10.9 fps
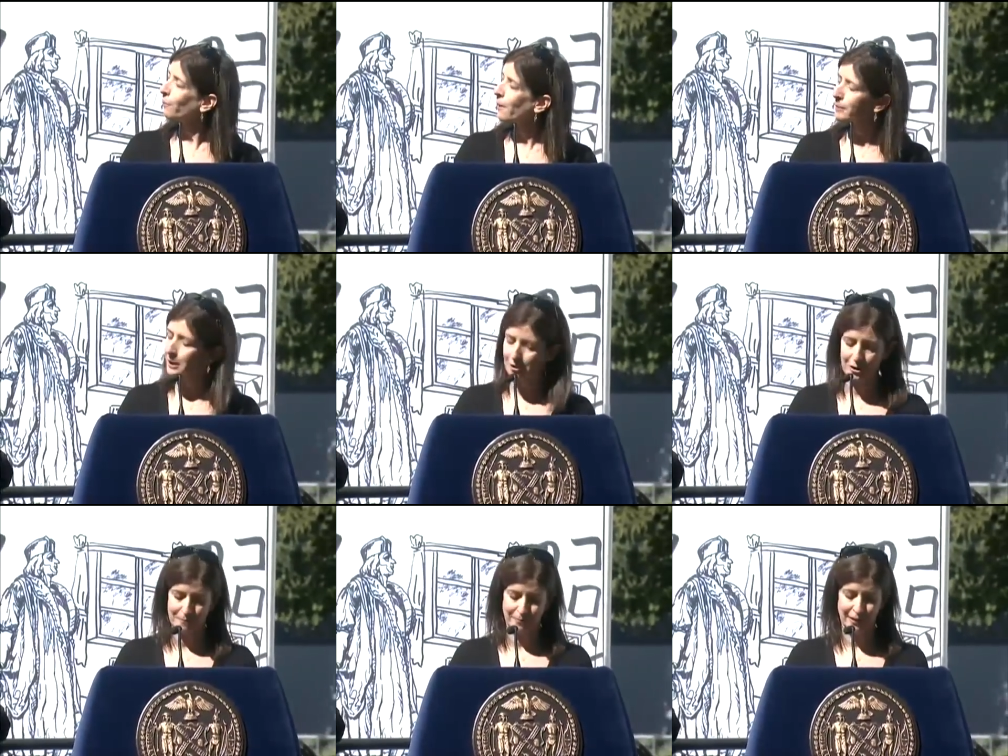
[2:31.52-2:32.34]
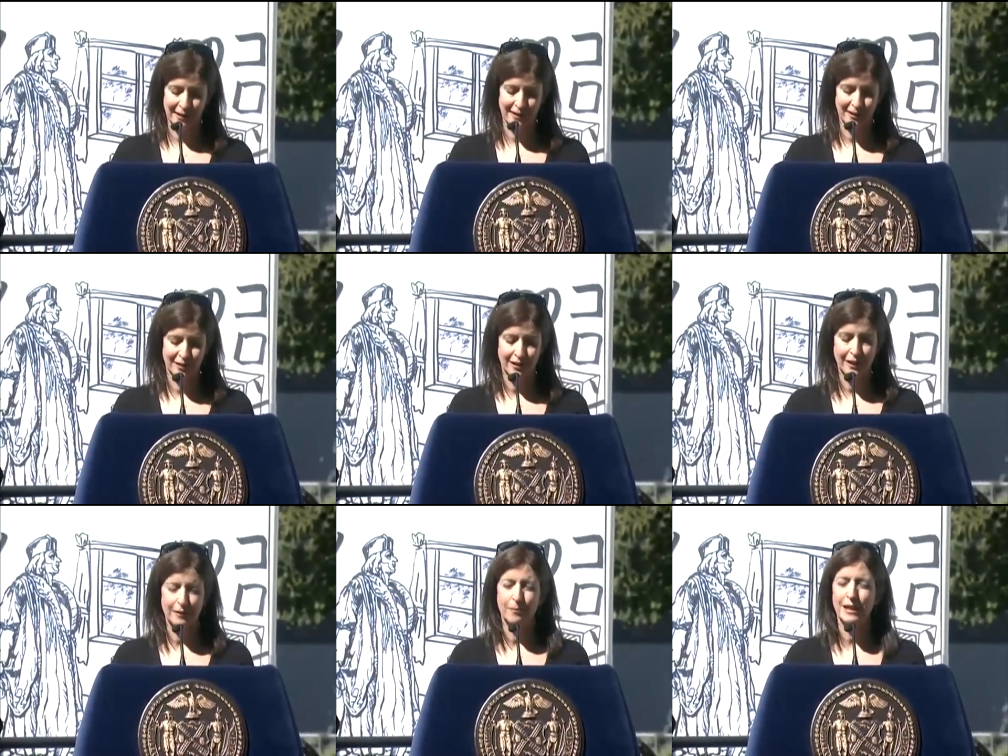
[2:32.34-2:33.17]
public art plays
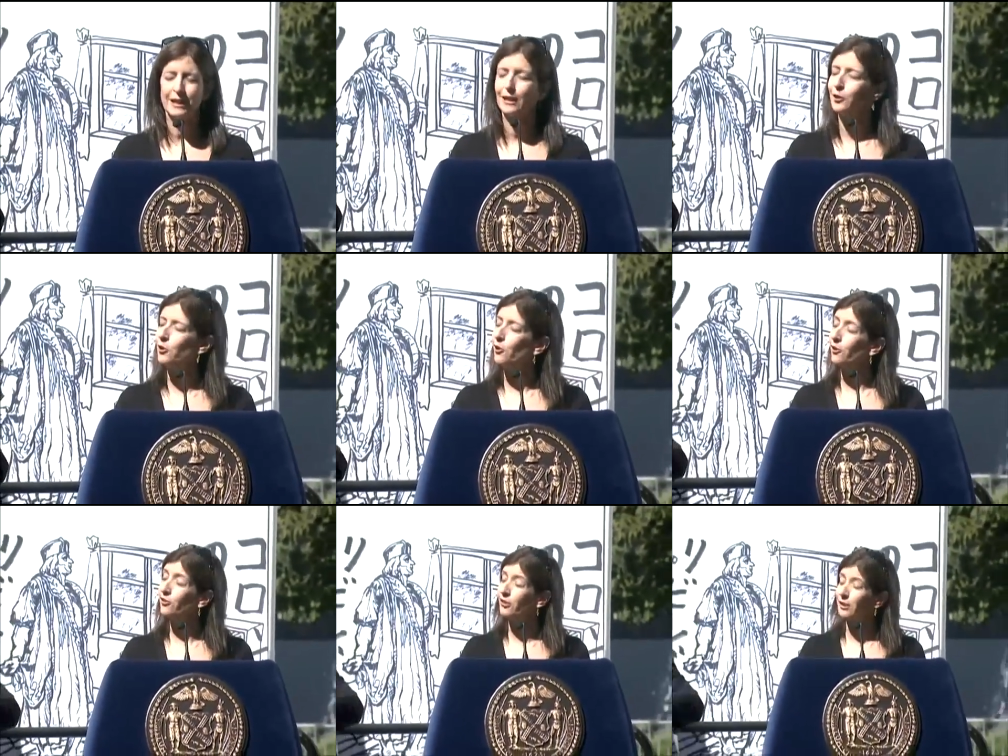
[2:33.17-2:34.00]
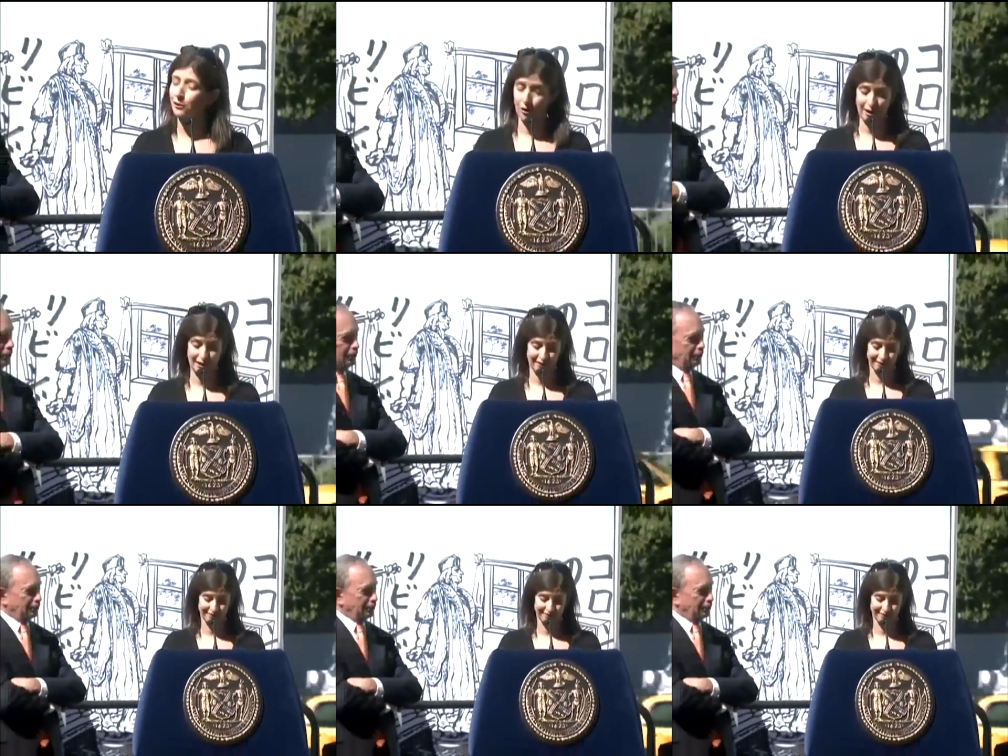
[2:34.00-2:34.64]
in making New York City great.